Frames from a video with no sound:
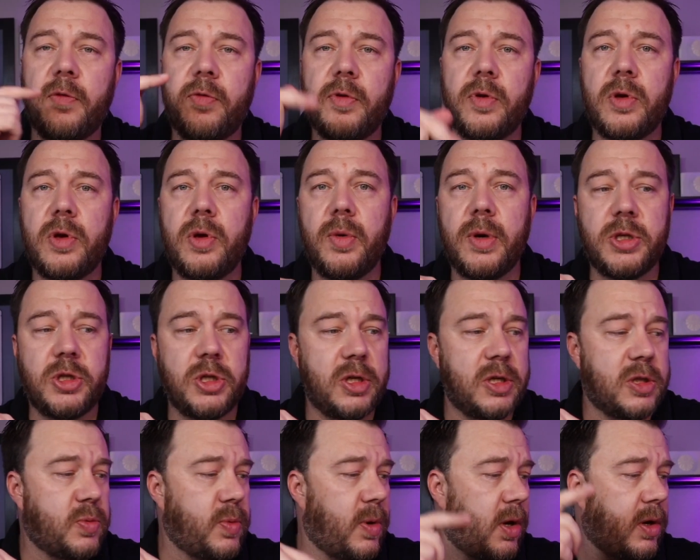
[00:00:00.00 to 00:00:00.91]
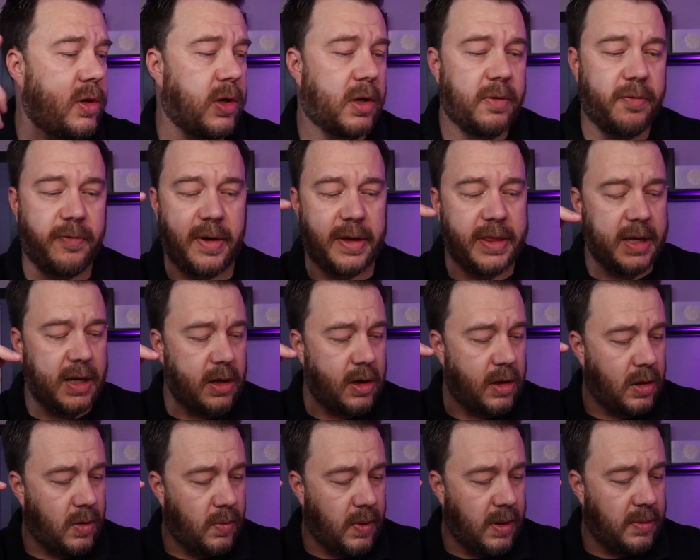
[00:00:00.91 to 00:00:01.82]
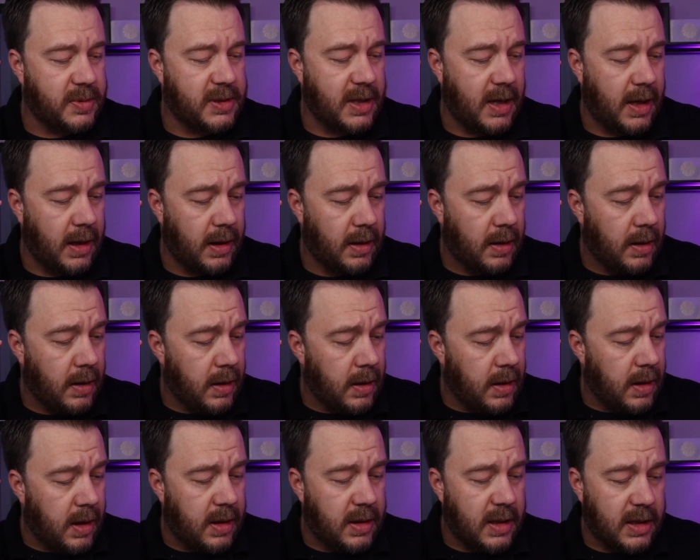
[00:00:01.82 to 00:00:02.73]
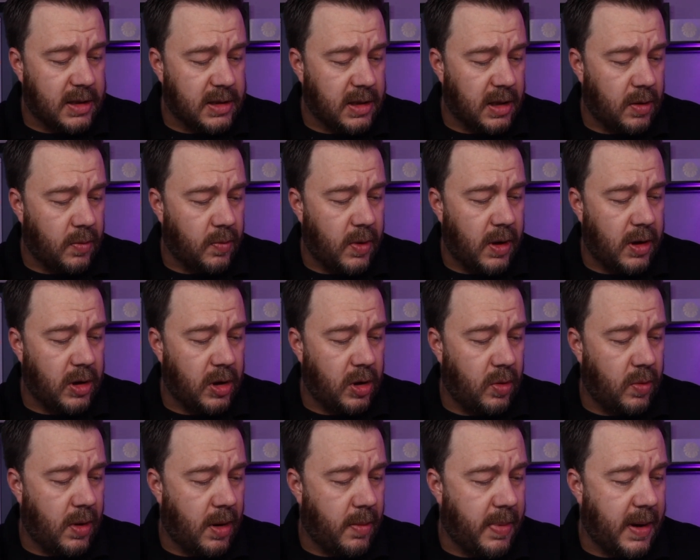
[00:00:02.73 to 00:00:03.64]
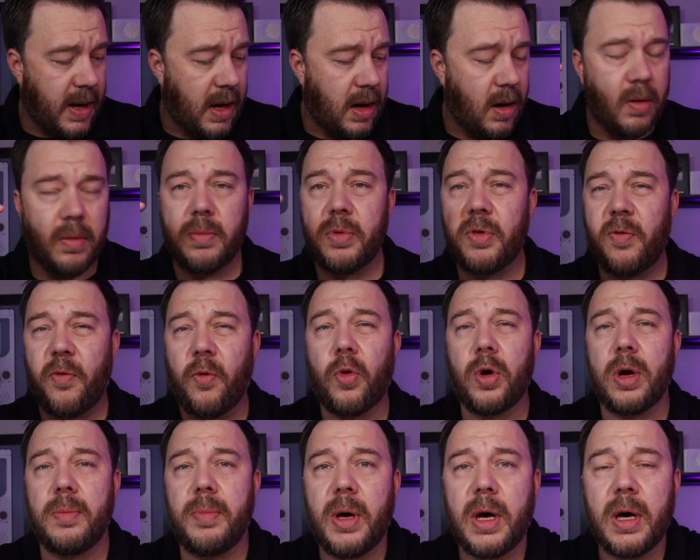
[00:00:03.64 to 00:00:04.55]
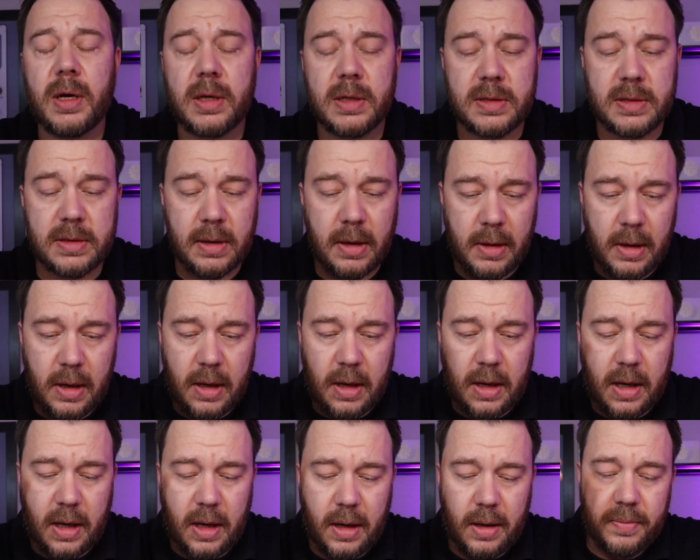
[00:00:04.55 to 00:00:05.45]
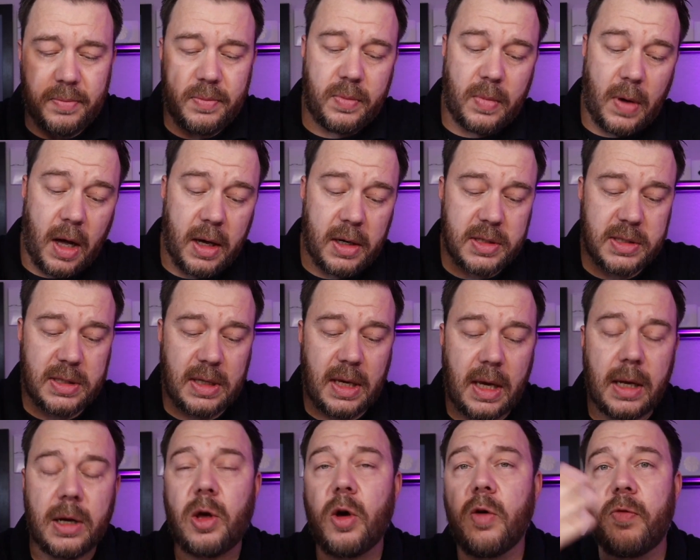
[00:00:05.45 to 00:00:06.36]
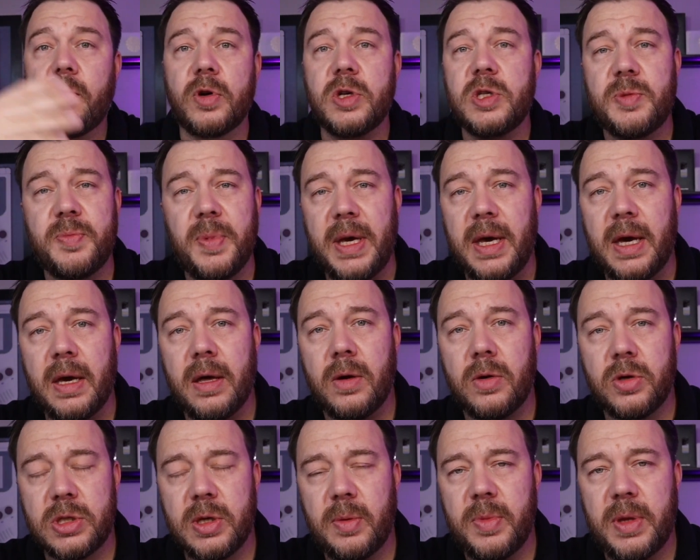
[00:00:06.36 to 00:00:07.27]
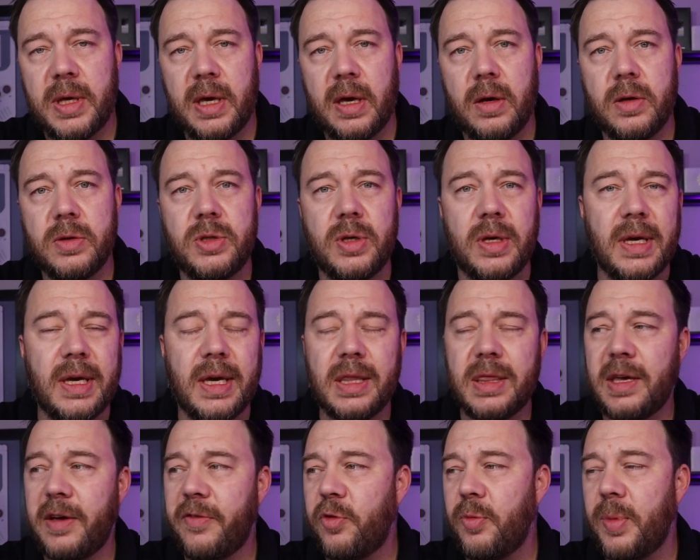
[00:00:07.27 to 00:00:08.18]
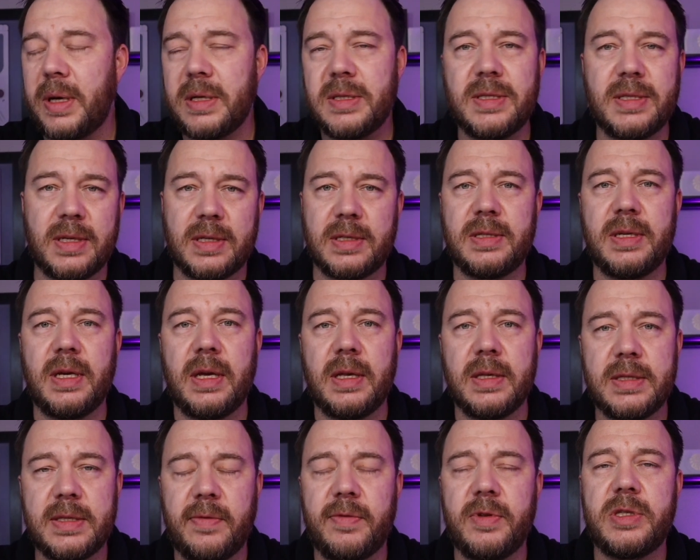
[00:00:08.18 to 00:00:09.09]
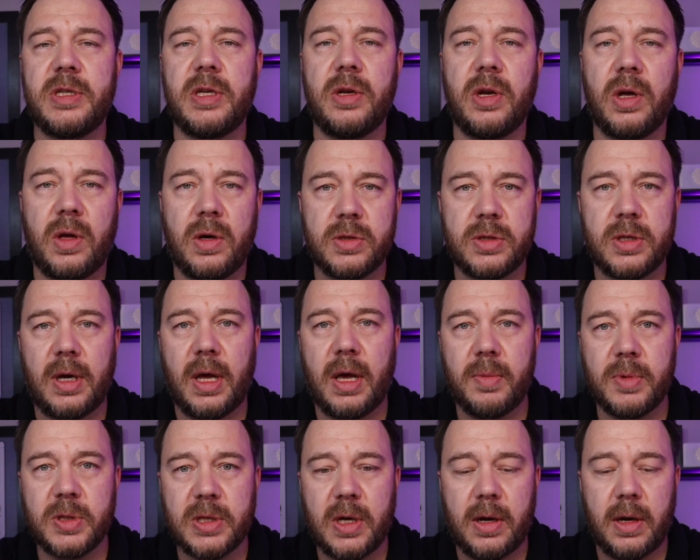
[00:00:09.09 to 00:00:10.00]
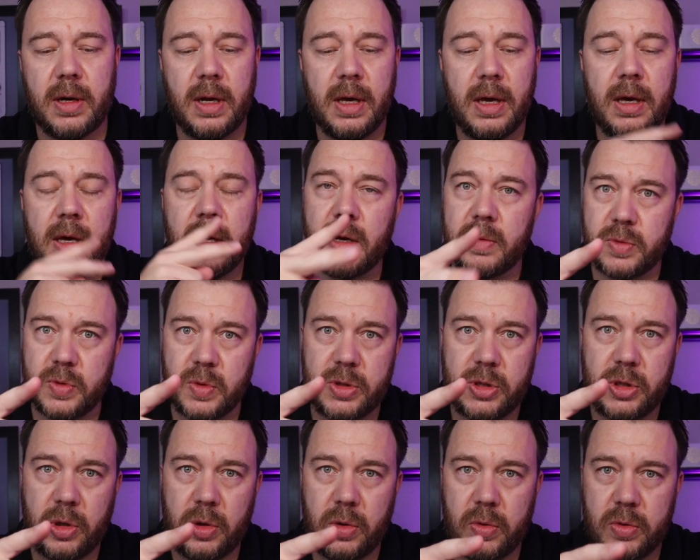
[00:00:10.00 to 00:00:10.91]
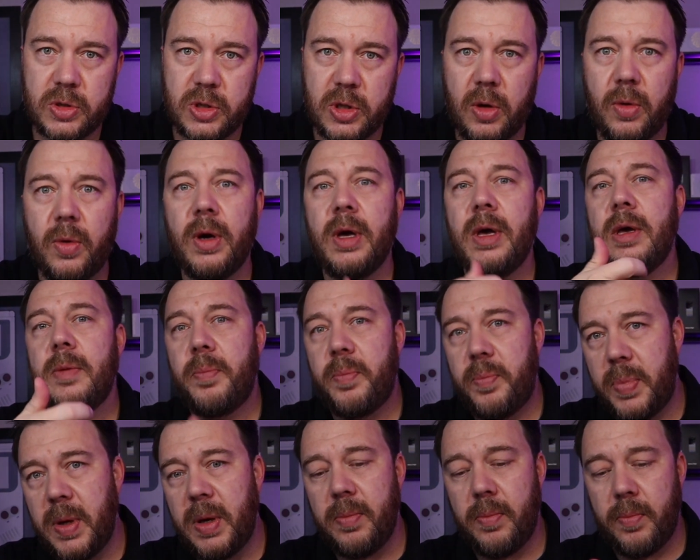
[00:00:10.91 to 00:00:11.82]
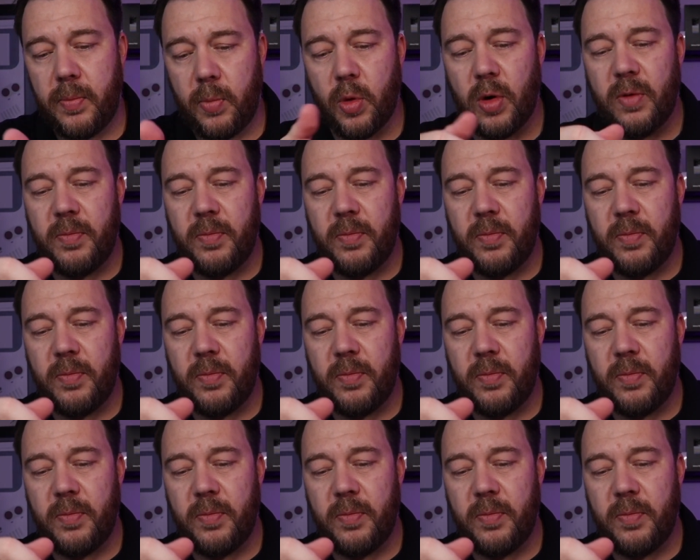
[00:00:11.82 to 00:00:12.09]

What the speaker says: for UAG as well. You can find that on the website, and that's gonna run you about 40 bucks. Honestly, I'd go for a Spigen or something else. You can get that for about $16, $17 on Amazon. Comes with two, so a bit more